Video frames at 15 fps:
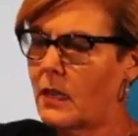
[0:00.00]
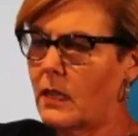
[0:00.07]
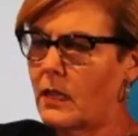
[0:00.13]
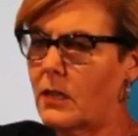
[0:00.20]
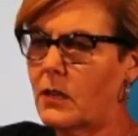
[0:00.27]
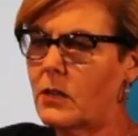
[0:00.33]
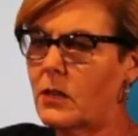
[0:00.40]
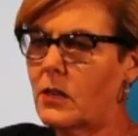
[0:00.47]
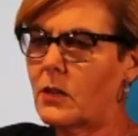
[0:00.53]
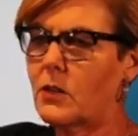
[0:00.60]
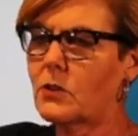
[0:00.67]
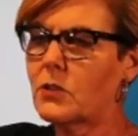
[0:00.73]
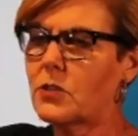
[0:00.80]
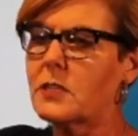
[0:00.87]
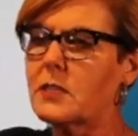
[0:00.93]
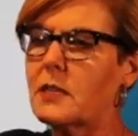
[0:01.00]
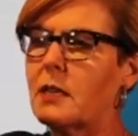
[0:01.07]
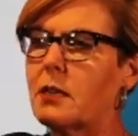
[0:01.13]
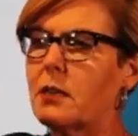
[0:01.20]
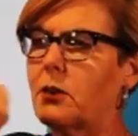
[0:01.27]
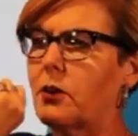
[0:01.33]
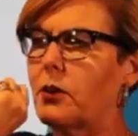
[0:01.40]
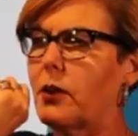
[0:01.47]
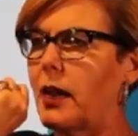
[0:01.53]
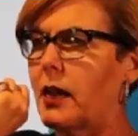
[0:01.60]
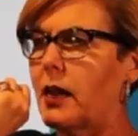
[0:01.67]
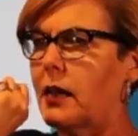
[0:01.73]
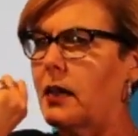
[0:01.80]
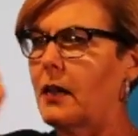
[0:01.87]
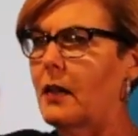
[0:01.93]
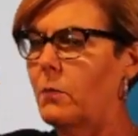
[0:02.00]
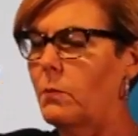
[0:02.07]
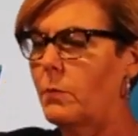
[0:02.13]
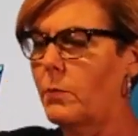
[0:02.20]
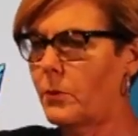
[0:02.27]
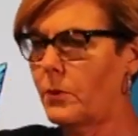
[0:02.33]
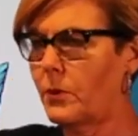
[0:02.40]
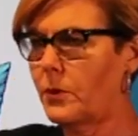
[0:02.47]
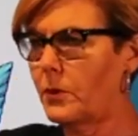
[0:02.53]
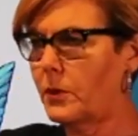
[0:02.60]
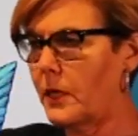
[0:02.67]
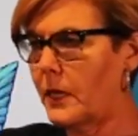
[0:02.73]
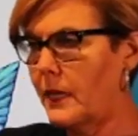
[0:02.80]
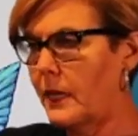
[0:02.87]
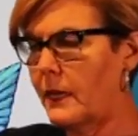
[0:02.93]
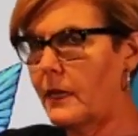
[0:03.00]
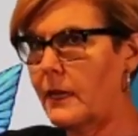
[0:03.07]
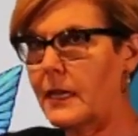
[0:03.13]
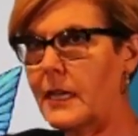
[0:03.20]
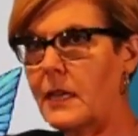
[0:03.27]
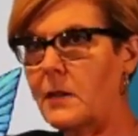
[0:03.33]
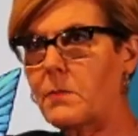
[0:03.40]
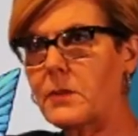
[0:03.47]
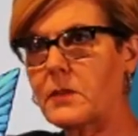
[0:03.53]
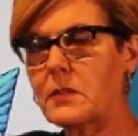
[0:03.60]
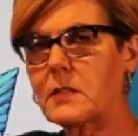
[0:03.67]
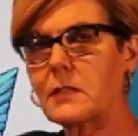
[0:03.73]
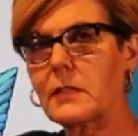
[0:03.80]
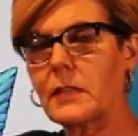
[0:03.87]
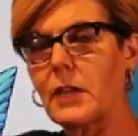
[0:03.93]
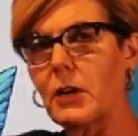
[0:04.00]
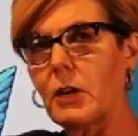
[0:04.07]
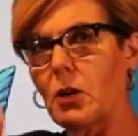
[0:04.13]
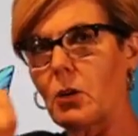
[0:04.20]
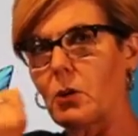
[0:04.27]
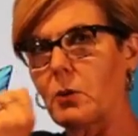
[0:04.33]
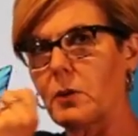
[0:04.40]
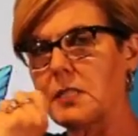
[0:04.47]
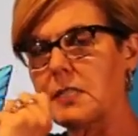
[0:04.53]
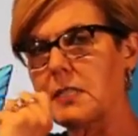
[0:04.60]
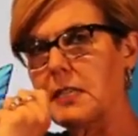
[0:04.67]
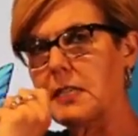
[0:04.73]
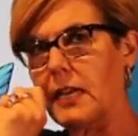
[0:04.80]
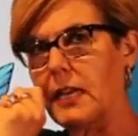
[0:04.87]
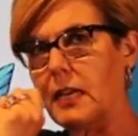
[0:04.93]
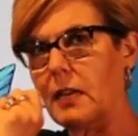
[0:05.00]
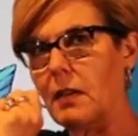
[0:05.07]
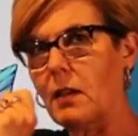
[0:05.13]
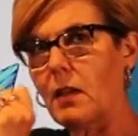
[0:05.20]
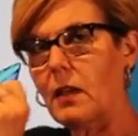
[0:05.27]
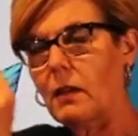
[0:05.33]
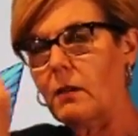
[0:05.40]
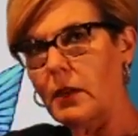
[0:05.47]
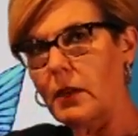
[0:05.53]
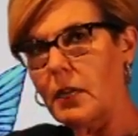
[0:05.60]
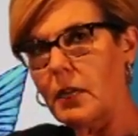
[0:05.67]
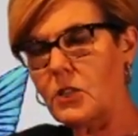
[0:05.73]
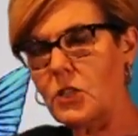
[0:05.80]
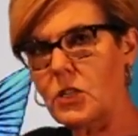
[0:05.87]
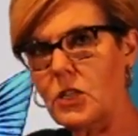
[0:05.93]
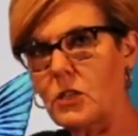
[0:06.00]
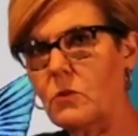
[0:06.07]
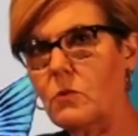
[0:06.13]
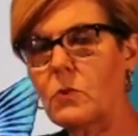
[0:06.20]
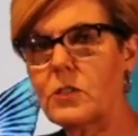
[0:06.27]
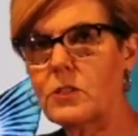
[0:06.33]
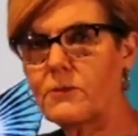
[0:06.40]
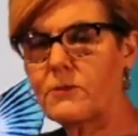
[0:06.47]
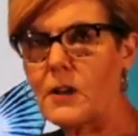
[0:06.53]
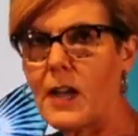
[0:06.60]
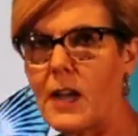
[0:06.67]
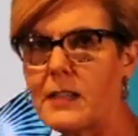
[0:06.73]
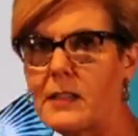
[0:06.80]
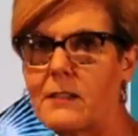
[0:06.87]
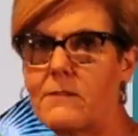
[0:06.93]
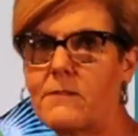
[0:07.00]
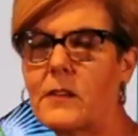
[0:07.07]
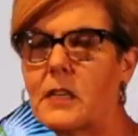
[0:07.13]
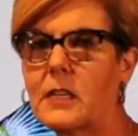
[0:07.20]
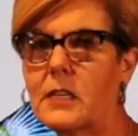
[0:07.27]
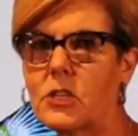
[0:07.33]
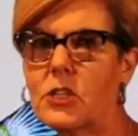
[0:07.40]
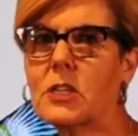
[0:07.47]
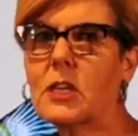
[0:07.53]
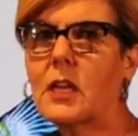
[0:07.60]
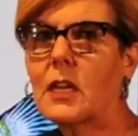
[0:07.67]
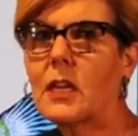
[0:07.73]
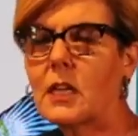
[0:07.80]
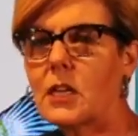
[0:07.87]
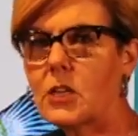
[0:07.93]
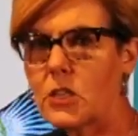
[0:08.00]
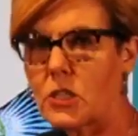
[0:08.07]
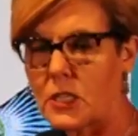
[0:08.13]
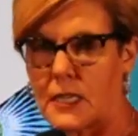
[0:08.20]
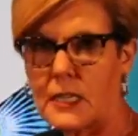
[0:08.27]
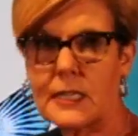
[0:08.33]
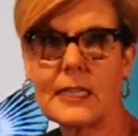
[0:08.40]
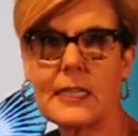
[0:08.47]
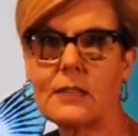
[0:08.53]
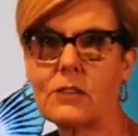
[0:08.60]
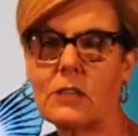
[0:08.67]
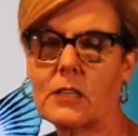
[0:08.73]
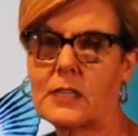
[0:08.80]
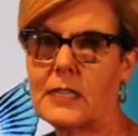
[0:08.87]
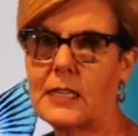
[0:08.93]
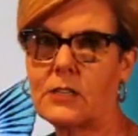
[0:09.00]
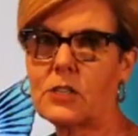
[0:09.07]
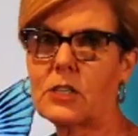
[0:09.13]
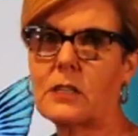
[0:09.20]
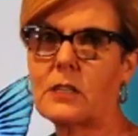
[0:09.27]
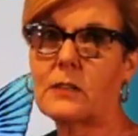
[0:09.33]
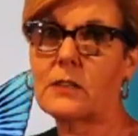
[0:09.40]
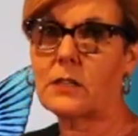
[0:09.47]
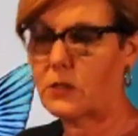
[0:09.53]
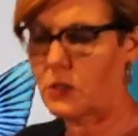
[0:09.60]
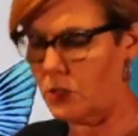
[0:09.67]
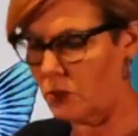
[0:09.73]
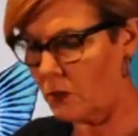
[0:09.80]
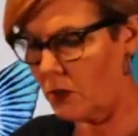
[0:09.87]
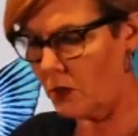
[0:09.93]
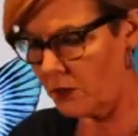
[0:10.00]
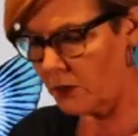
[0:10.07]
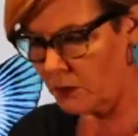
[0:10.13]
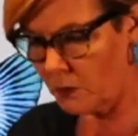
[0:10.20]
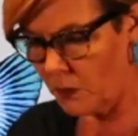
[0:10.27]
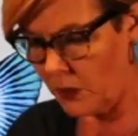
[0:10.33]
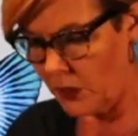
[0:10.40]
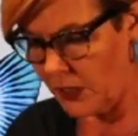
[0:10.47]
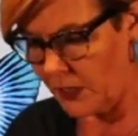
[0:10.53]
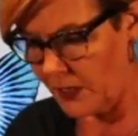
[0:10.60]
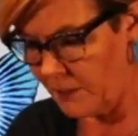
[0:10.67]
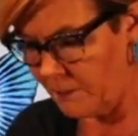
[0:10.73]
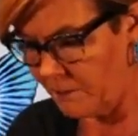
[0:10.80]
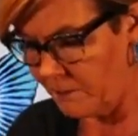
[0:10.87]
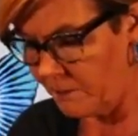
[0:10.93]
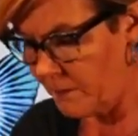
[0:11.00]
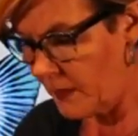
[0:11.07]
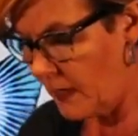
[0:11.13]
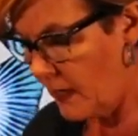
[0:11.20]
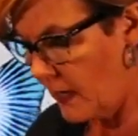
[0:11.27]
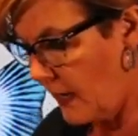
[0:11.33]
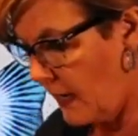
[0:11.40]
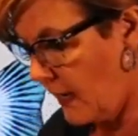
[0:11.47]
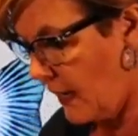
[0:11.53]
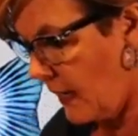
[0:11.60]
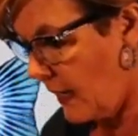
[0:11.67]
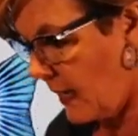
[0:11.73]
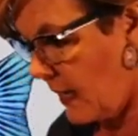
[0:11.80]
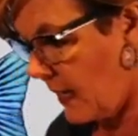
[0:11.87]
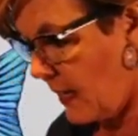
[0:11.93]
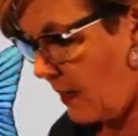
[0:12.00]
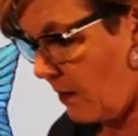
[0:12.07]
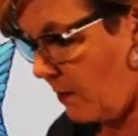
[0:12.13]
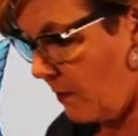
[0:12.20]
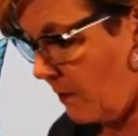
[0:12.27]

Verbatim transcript: you know, you're just kind of cranking and pulling and keep it slow and steady because you don't want to frighten the fish. You just need to get their attention and they'll do all the work. Um,